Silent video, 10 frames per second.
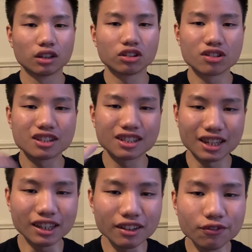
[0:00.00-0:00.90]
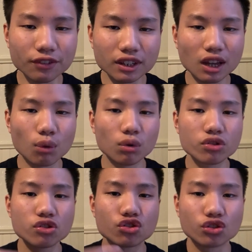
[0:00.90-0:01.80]
The second thing that I want to
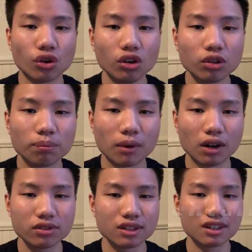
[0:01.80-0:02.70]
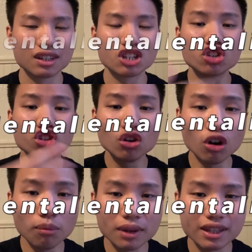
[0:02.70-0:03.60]
talk about is your
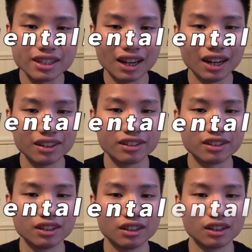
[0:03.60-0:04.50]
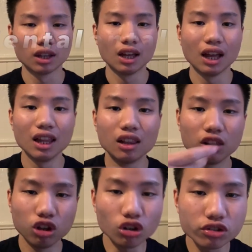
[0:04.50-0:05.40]
mentality. A
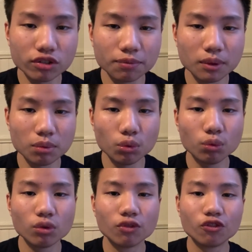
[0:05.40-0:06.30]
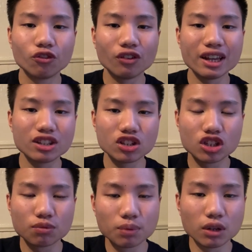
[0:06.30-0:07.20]
lot of people were afraid to
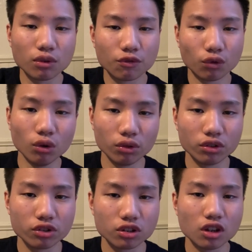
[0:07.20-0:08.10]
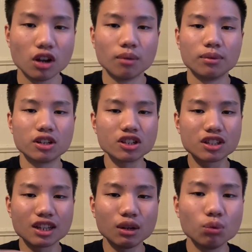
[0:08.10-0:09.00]
speak with foreigners because
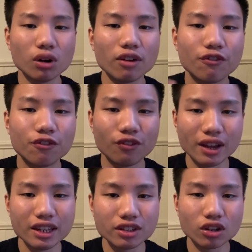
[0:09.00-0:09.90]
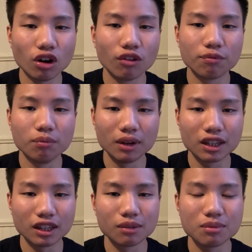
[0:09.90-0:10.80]
they were afraid of
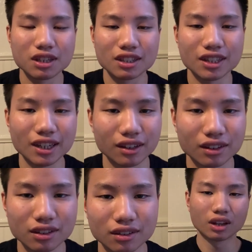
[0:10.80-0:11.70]
making mistakes.